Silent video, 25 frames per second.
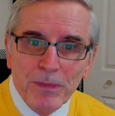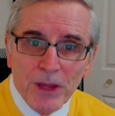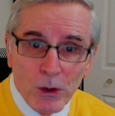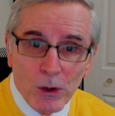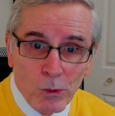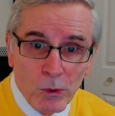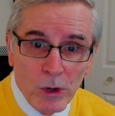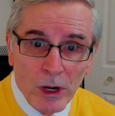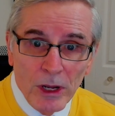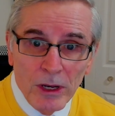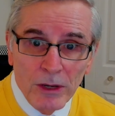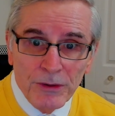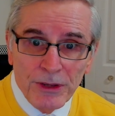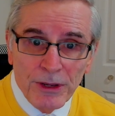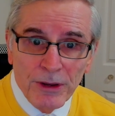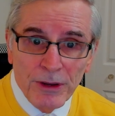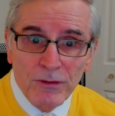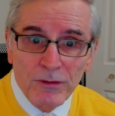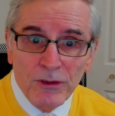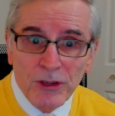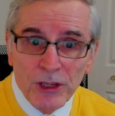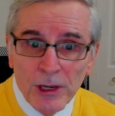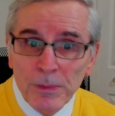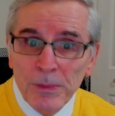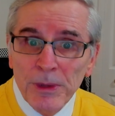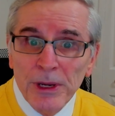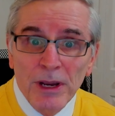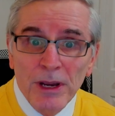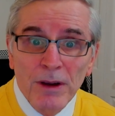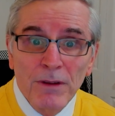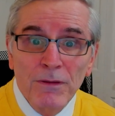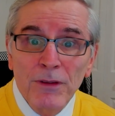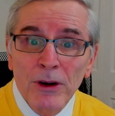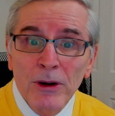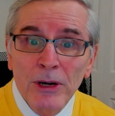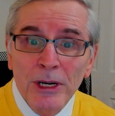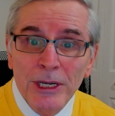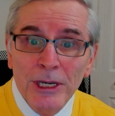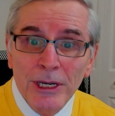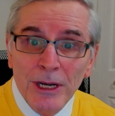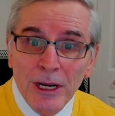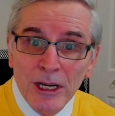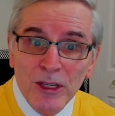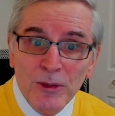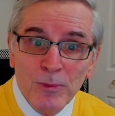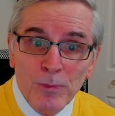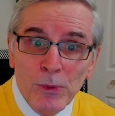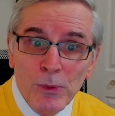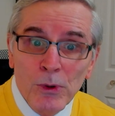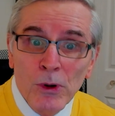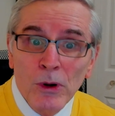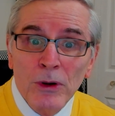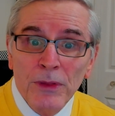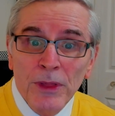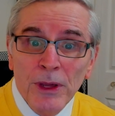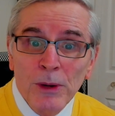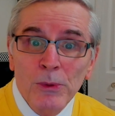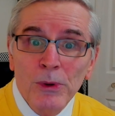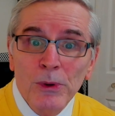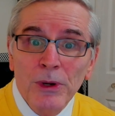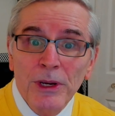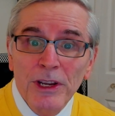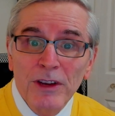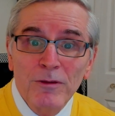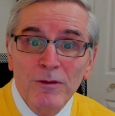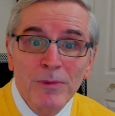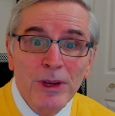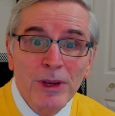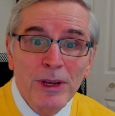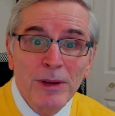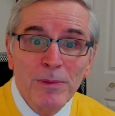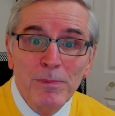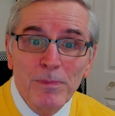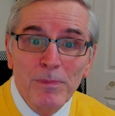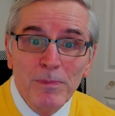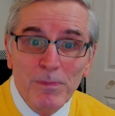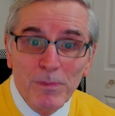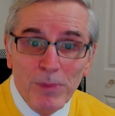A relative sent me a very nice book that will give me